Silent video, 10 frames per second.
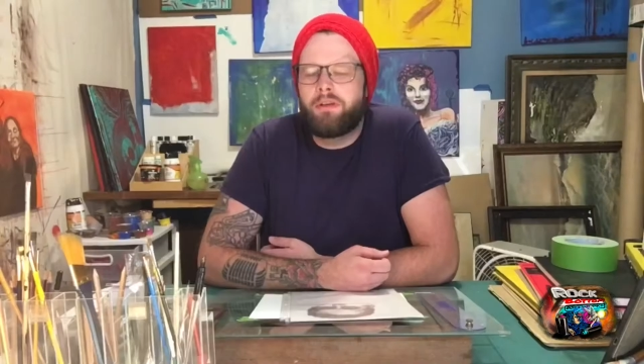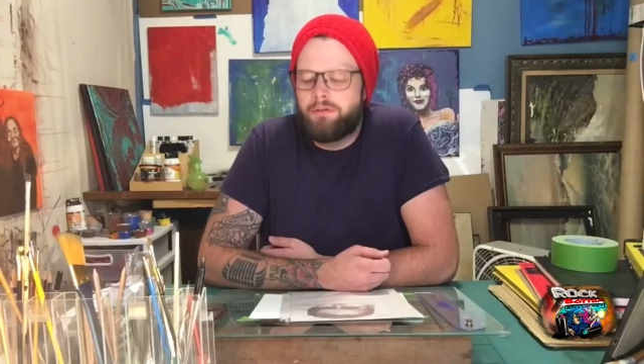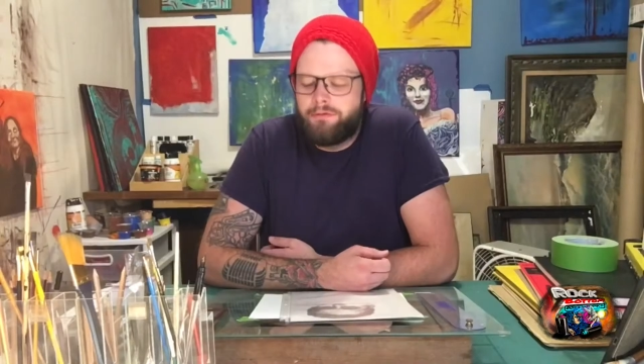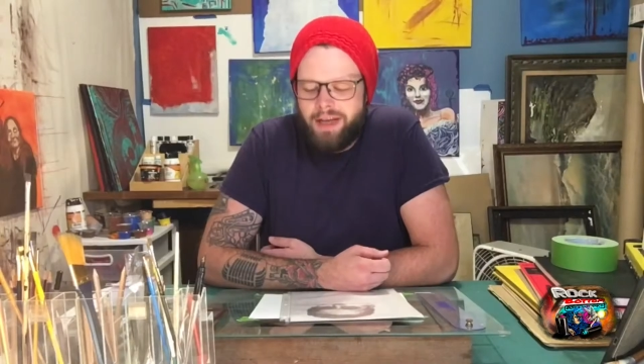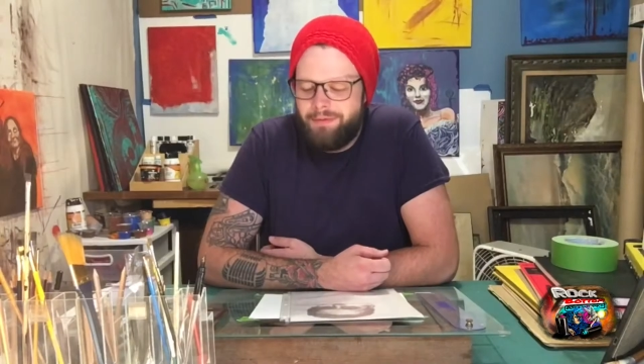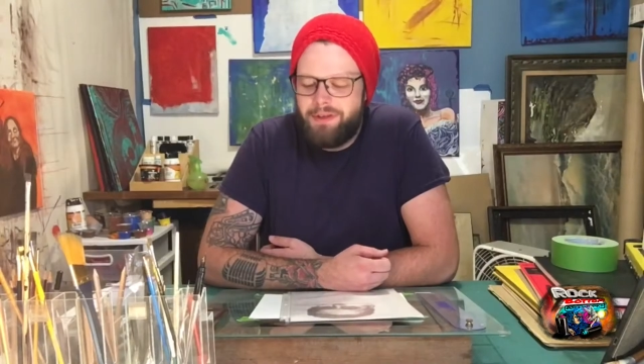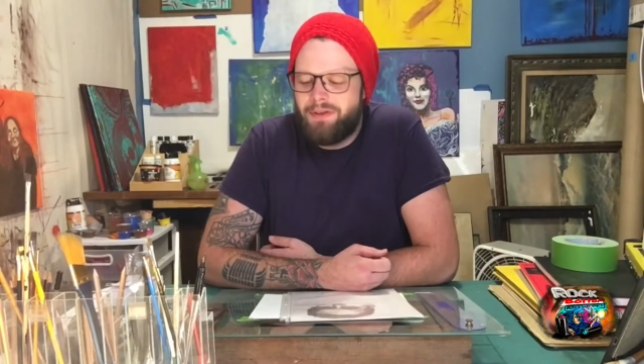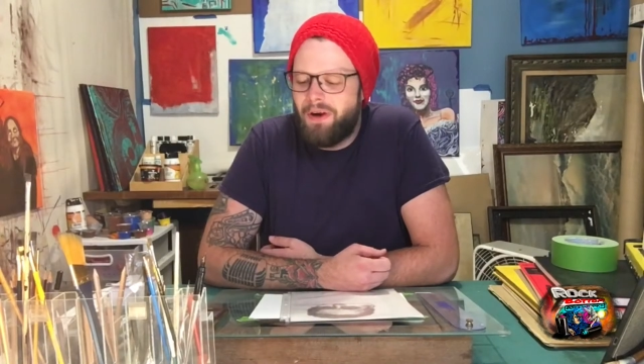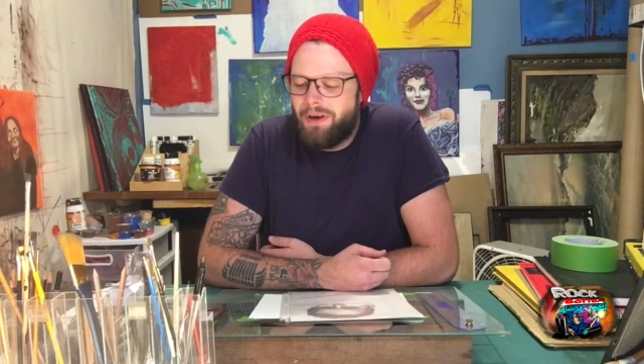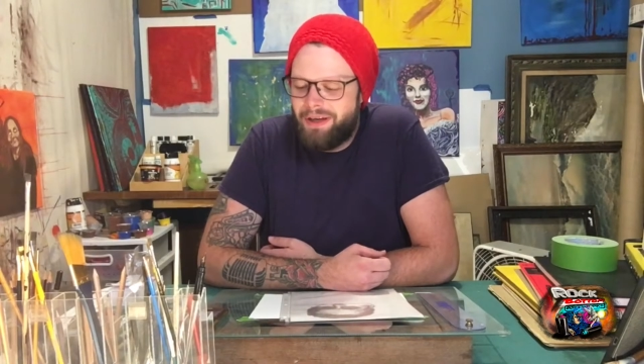you're a
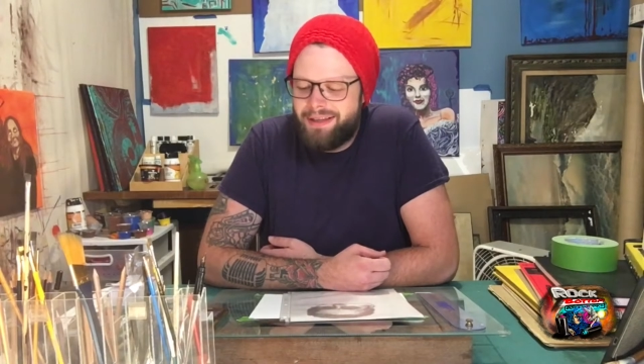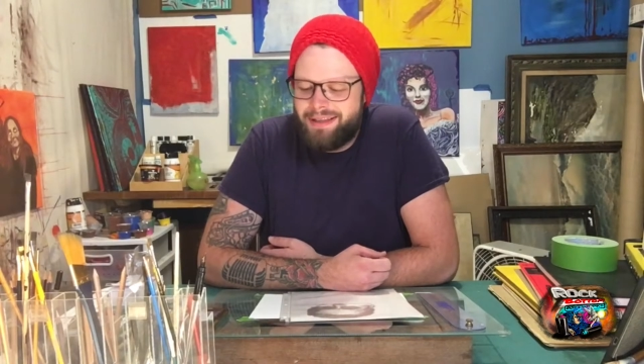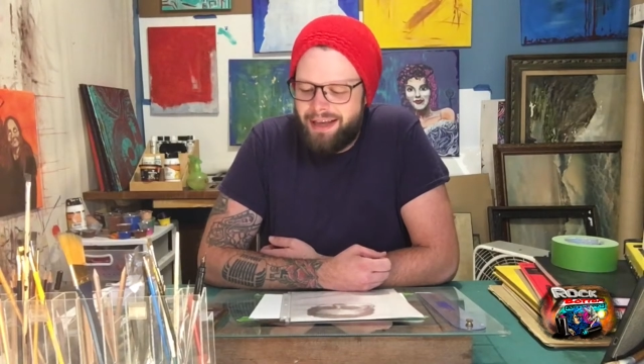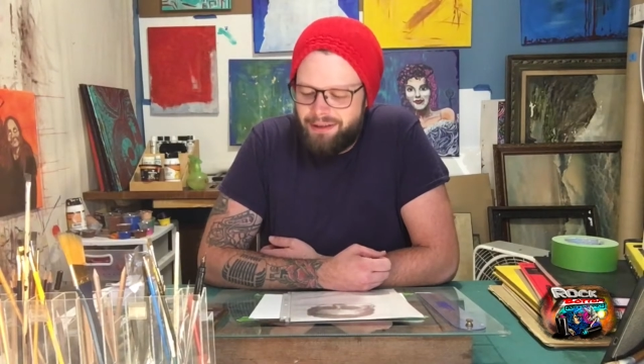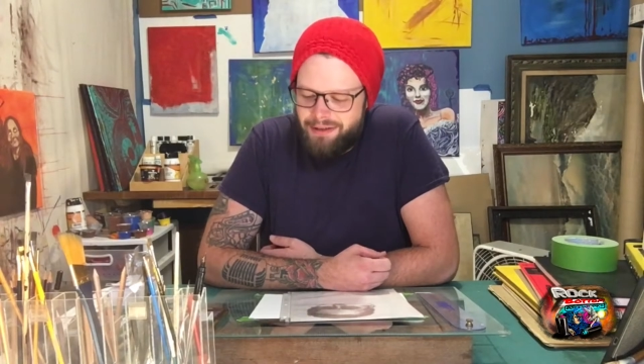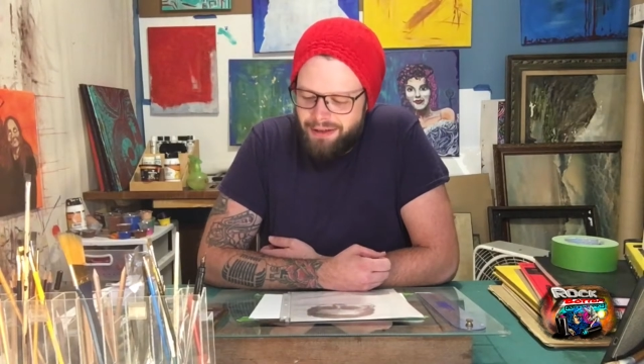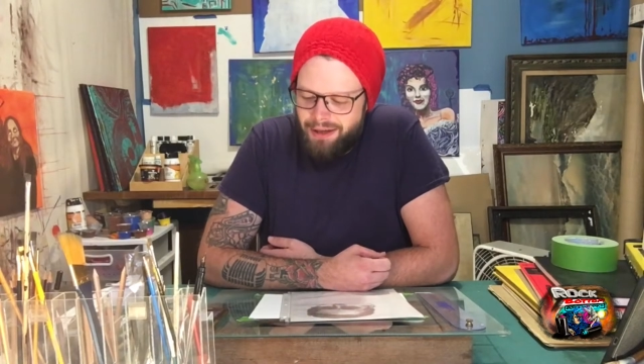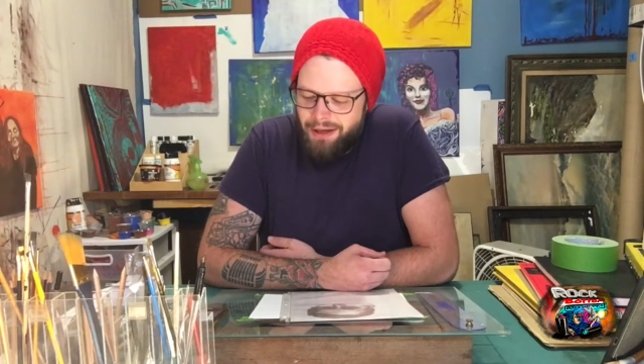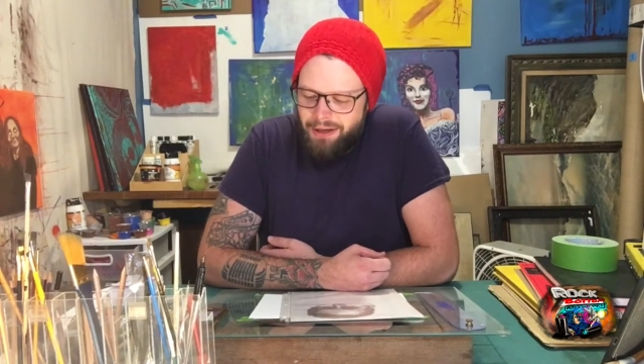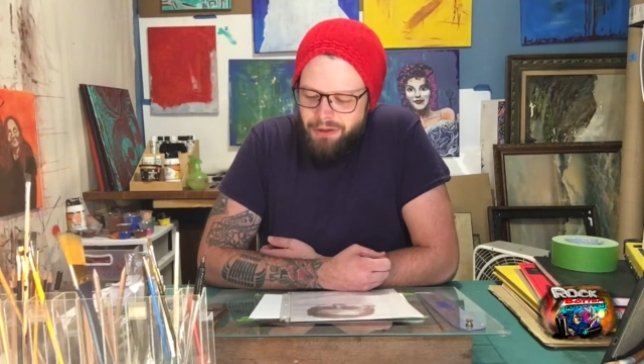famous artist that has
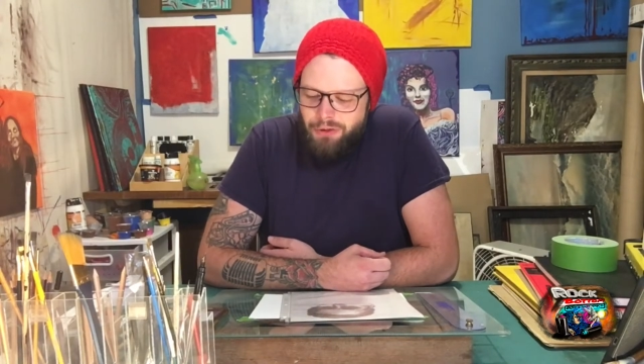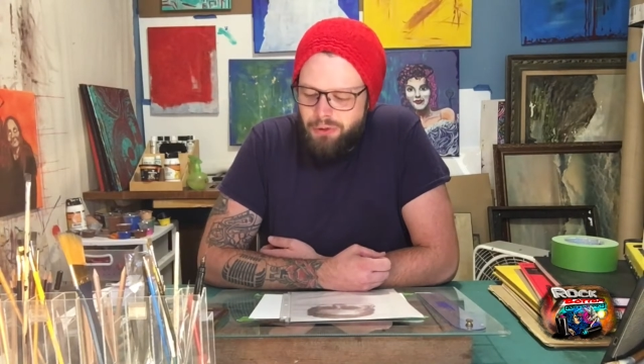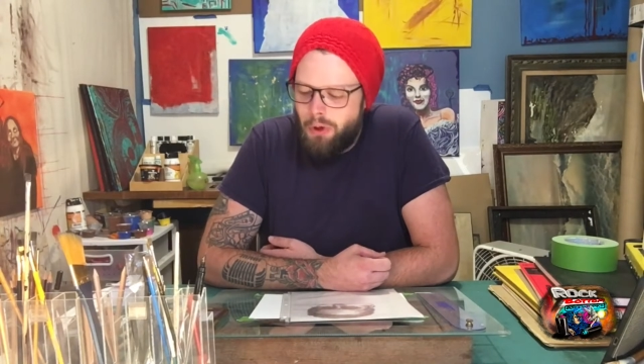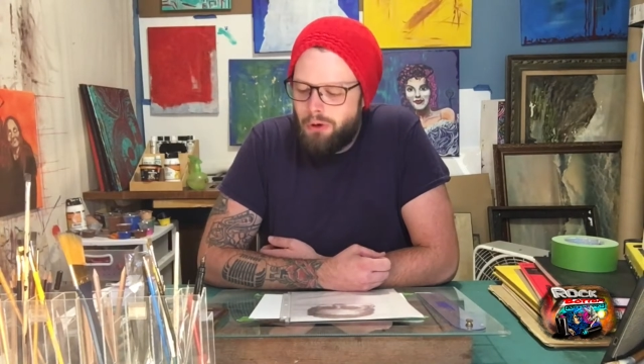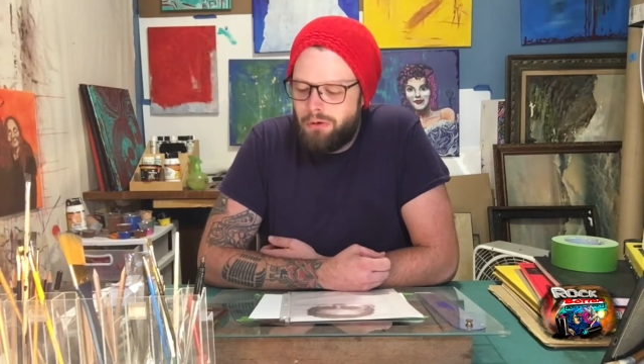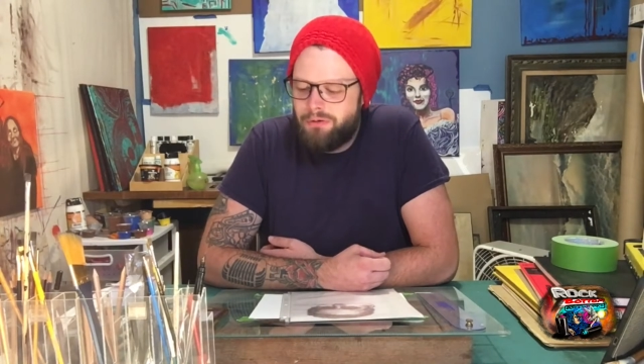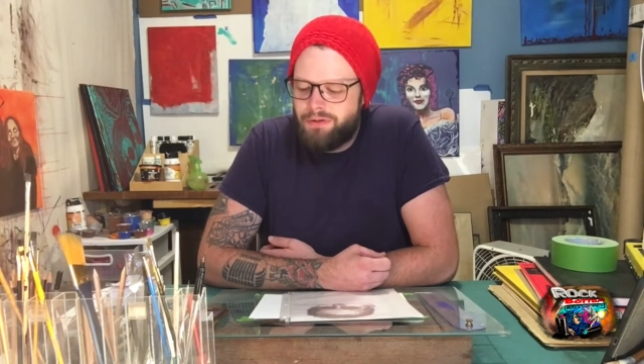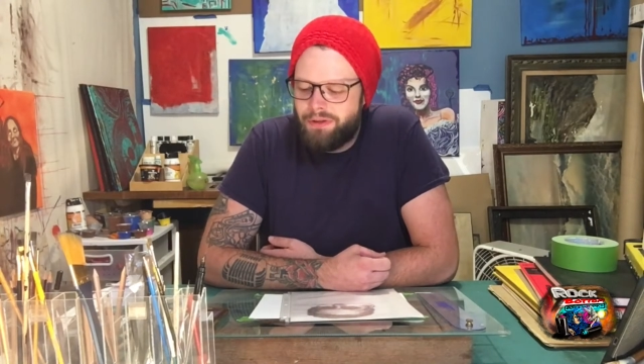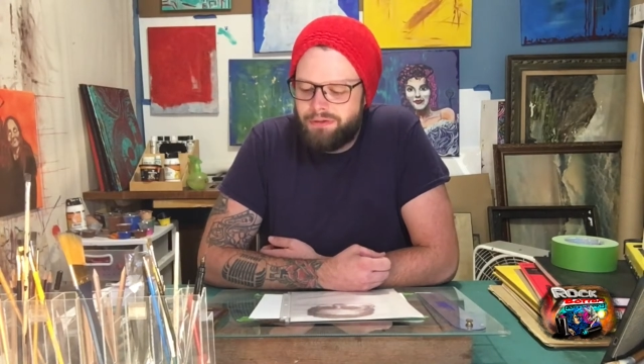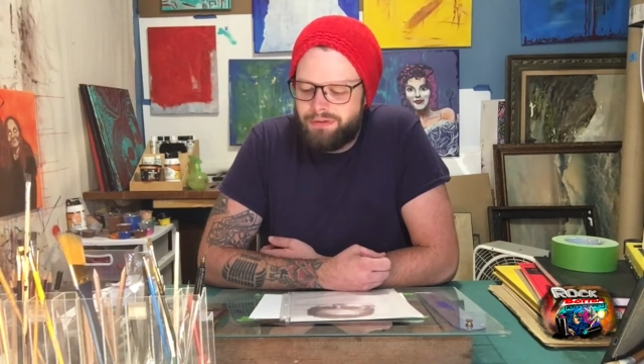
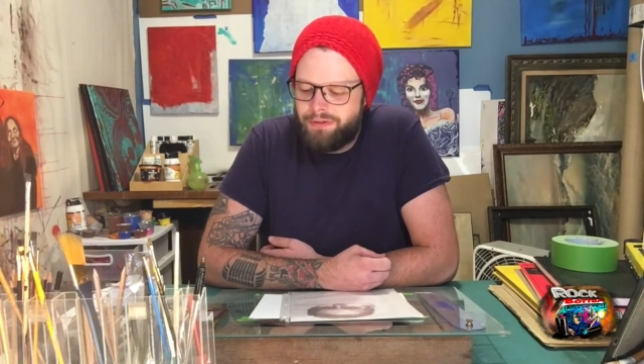troves of